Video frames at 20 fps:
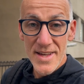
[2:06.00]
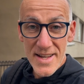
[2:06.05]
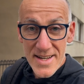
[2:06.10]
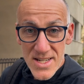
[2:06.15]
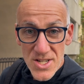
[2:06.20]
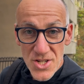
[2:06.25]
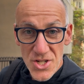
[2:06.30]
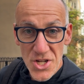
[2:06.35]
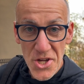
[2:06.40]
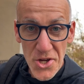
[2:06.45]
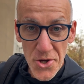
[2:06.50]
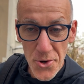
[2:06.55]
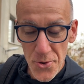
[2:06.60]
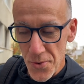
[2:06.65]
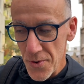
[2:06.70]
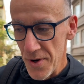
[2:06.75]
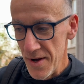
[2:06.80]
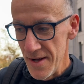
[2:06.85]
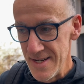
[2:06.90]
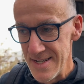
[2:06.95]
it to you.
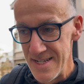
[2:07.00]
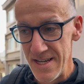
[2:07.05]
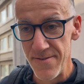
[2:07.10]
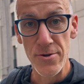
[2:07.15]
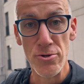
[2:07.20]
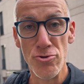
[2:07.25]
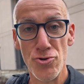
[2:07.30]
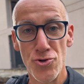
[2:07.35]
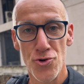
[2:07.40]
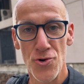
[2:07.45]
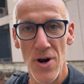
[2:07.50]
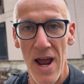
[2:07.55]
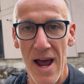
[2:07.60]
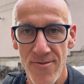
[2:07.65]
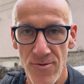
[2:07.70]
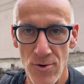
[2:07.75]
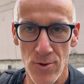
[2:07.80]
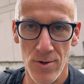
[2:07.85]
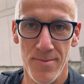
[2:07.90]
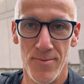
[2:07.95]
If you
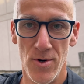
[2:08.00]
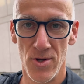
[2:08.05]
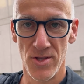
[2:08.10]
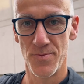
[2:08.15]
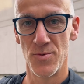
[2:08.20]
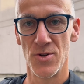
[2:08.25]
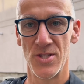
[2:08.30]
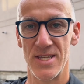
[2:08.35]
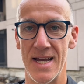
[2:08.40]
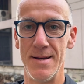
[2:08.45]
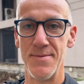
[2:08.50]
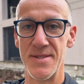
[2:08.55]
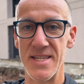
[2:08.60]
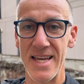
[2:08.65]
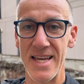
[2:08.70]
travel multiple times a